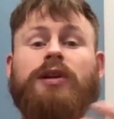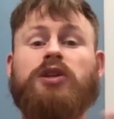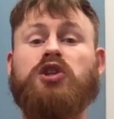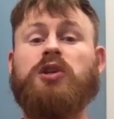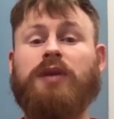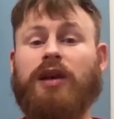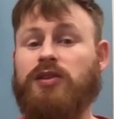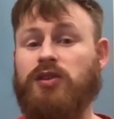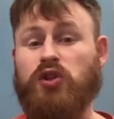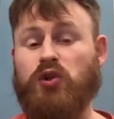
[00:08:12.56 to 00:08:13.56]
a
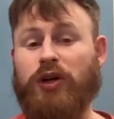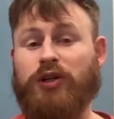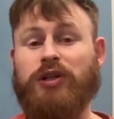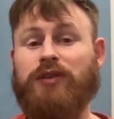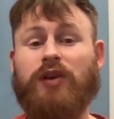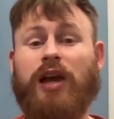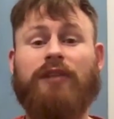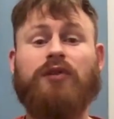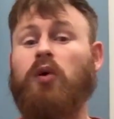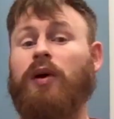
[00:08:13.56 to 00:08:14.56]
GPS instruction if you have
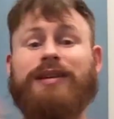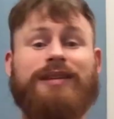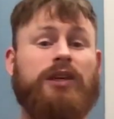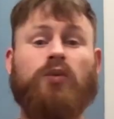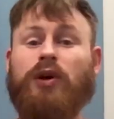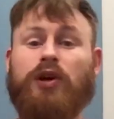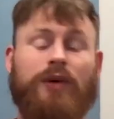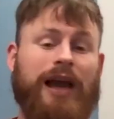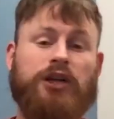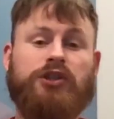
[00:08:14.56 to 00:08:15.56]
no idea where you
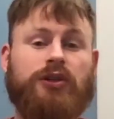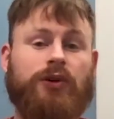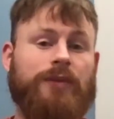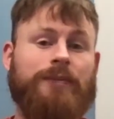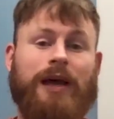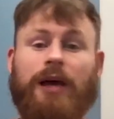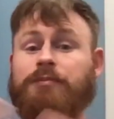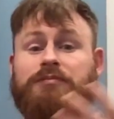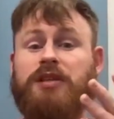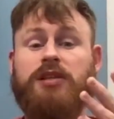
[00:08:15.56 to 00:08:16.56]
actually are on a map
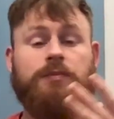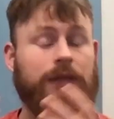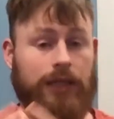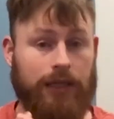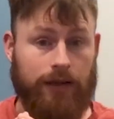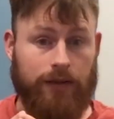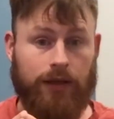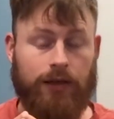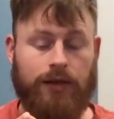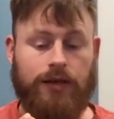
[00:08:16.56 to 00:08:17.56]
doesn't mean anything.
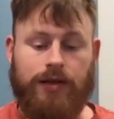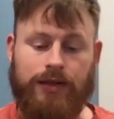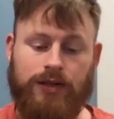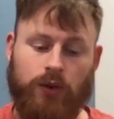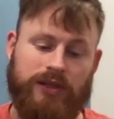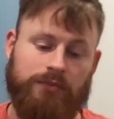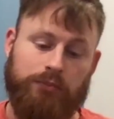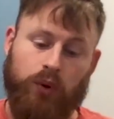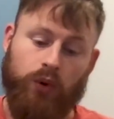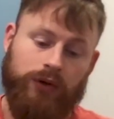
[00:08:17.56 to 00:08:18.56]
And so it's
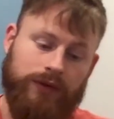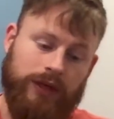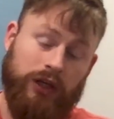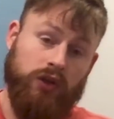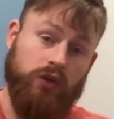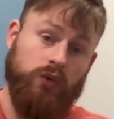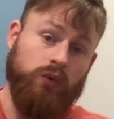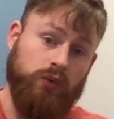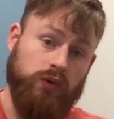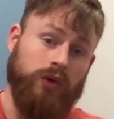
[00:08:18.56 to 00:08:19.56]
important that
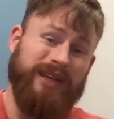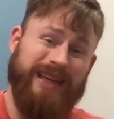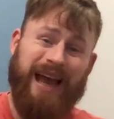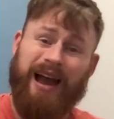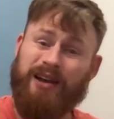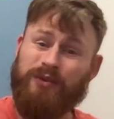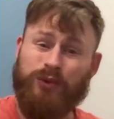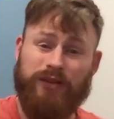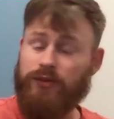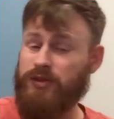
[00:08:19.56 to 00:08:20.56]
you look at
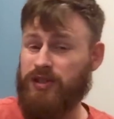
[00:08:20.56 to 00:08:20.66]
whatever